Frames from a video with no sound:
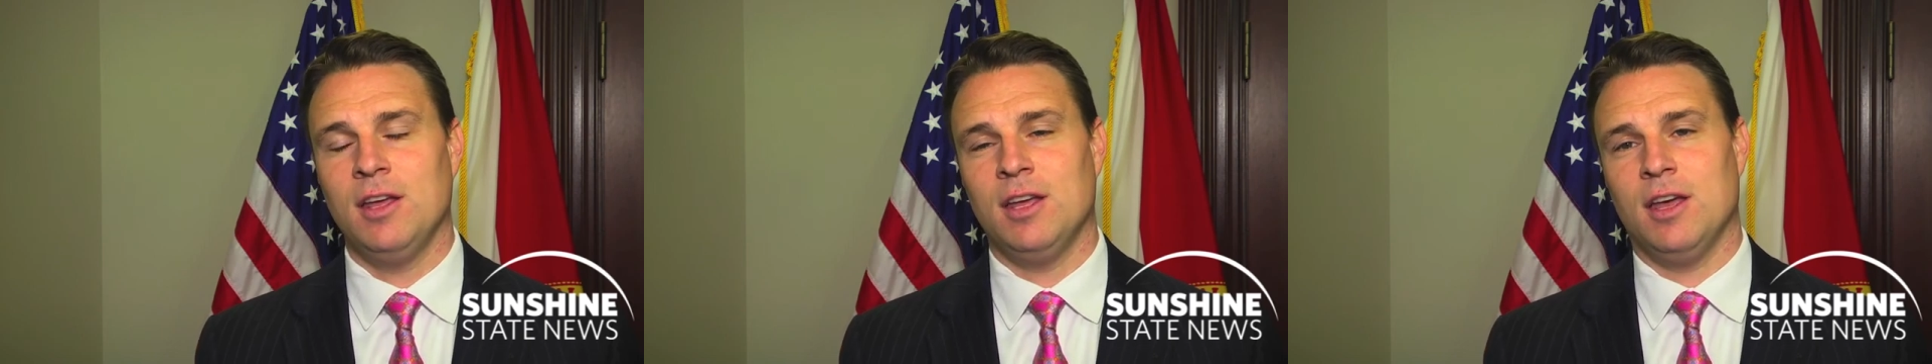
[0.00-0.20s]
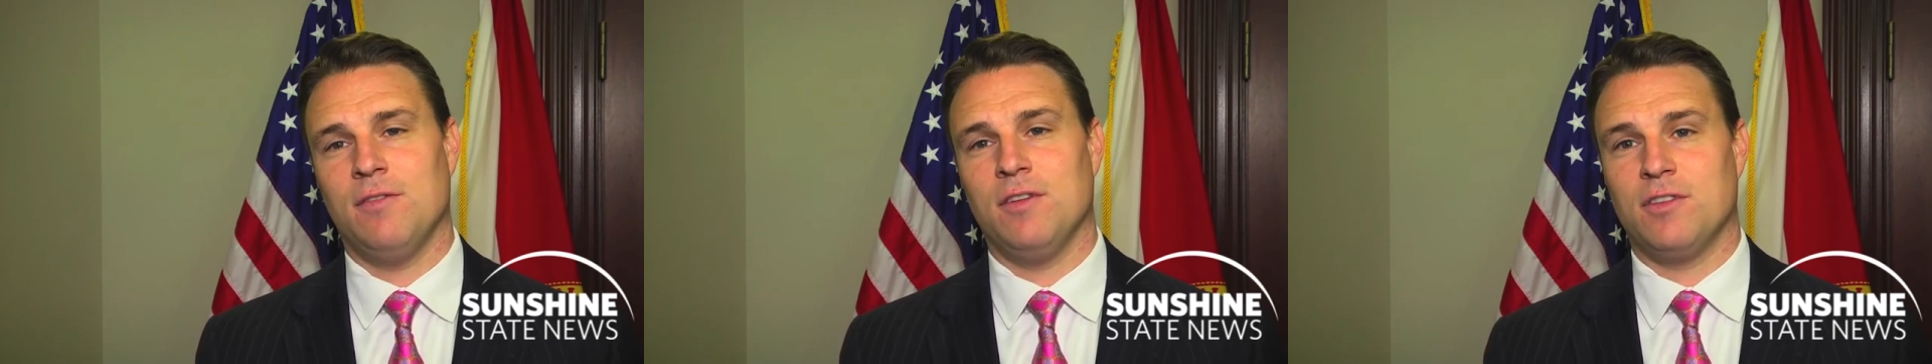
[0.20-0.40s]

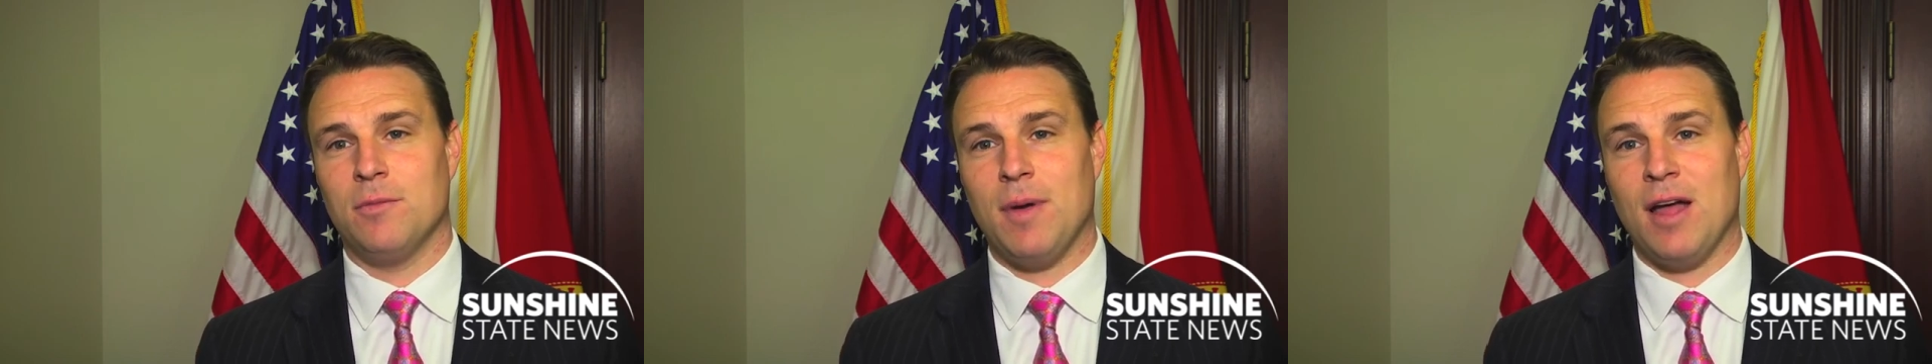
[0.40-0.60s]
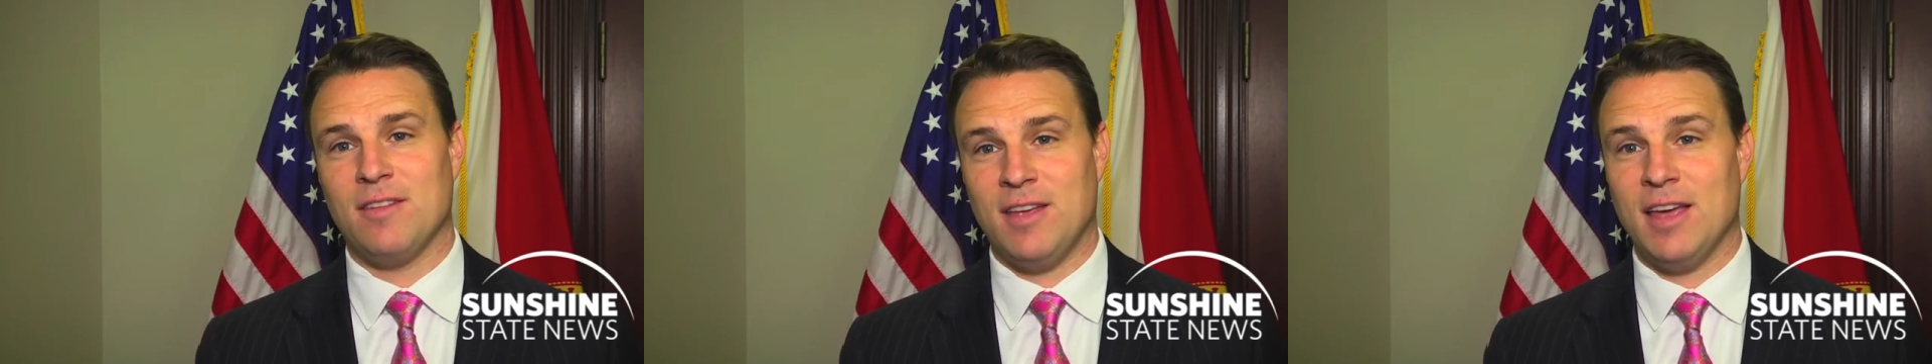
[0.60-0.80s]
If it's
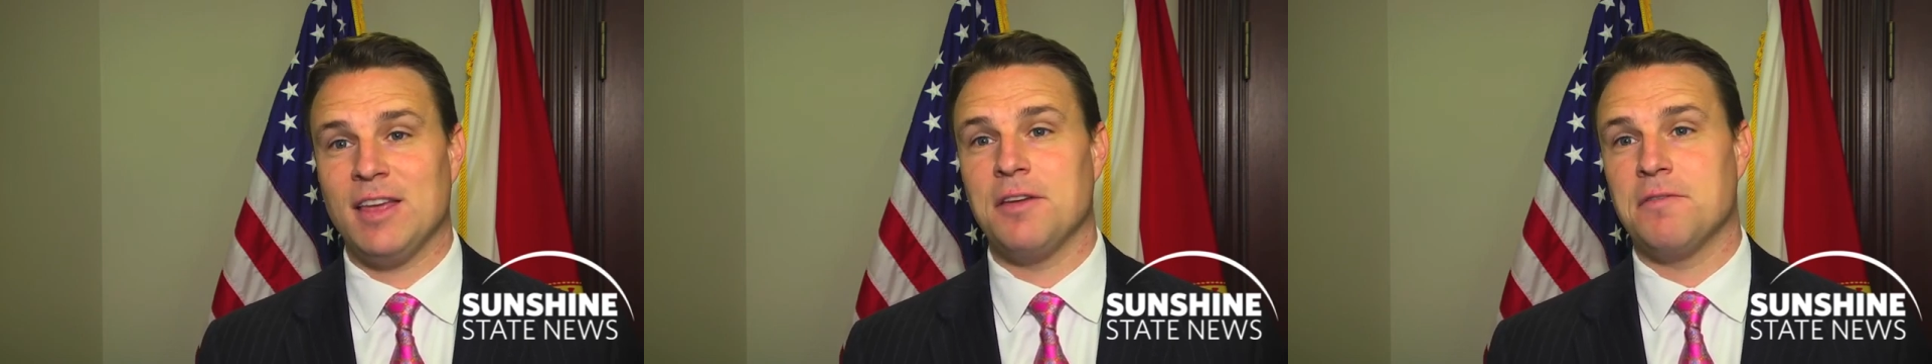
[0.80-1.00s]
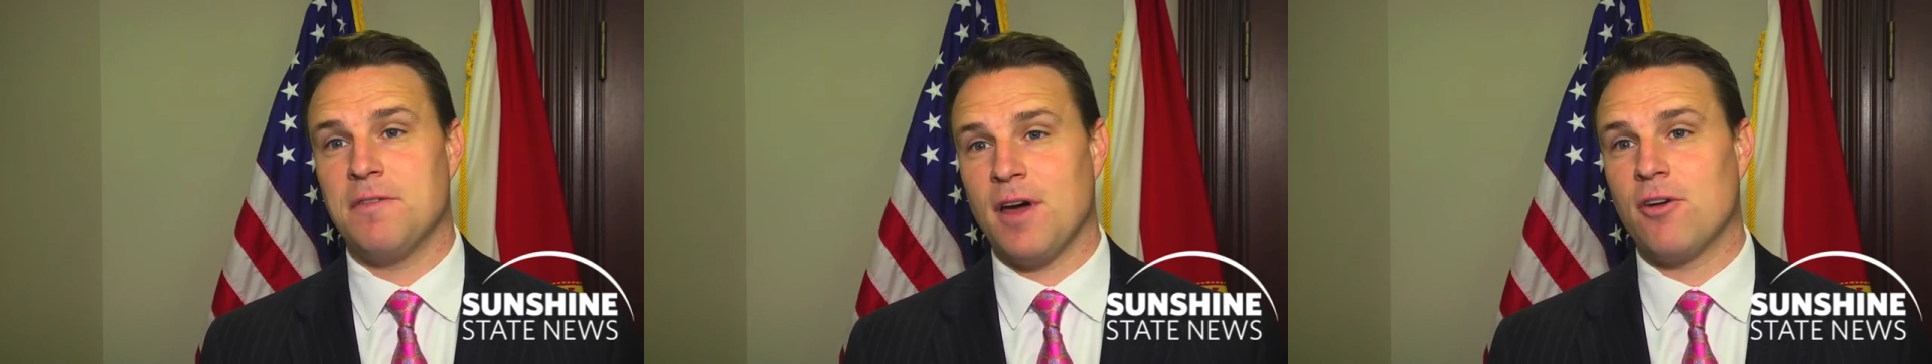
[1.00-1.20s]
about
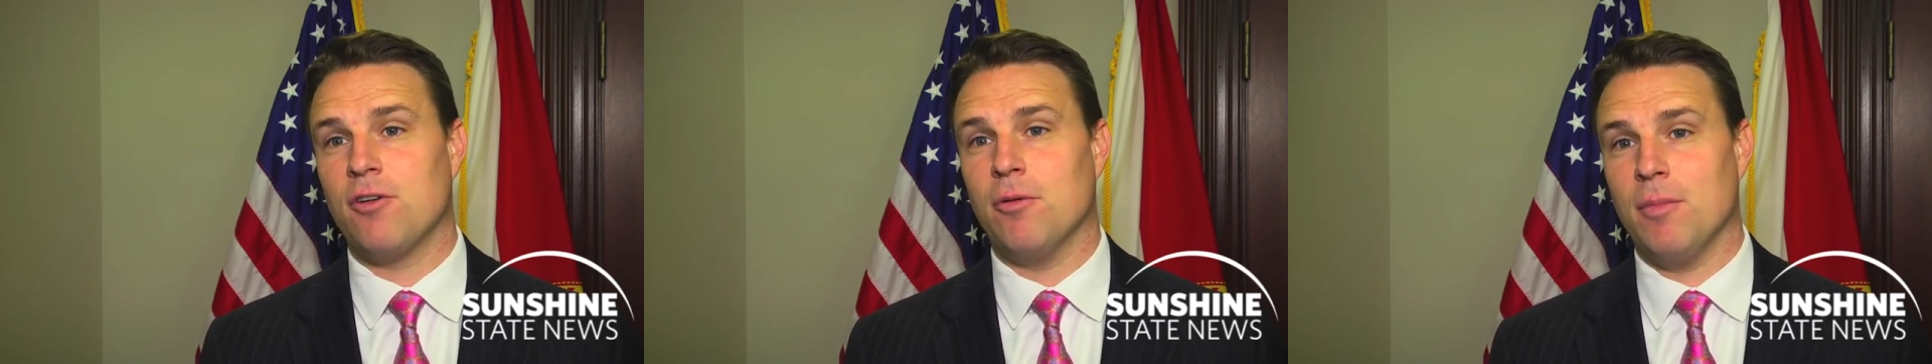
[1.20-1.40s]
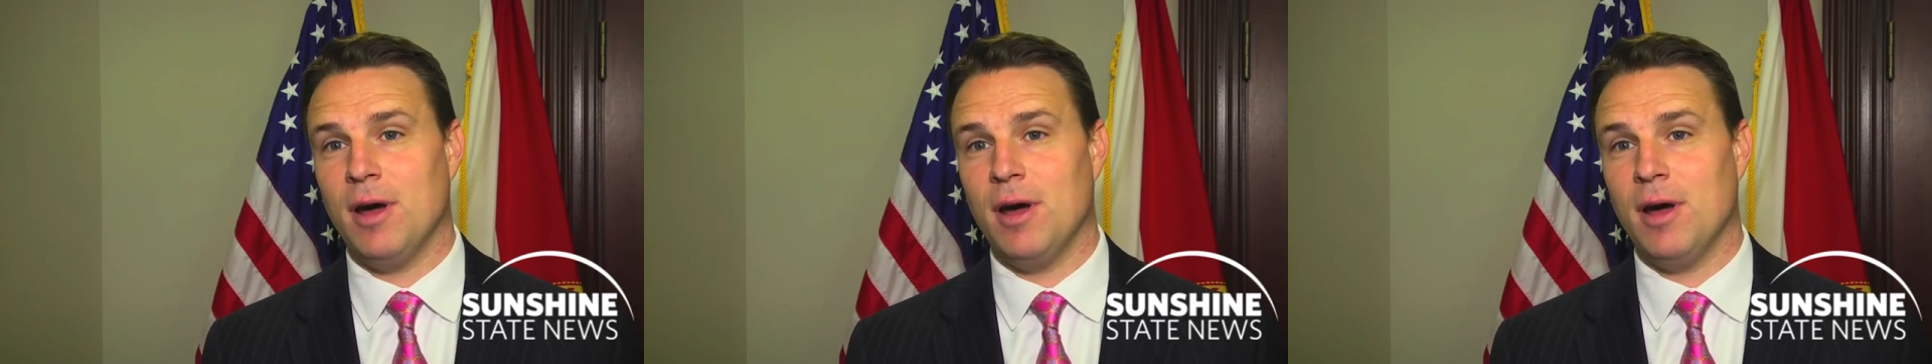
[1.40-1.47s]
taking federal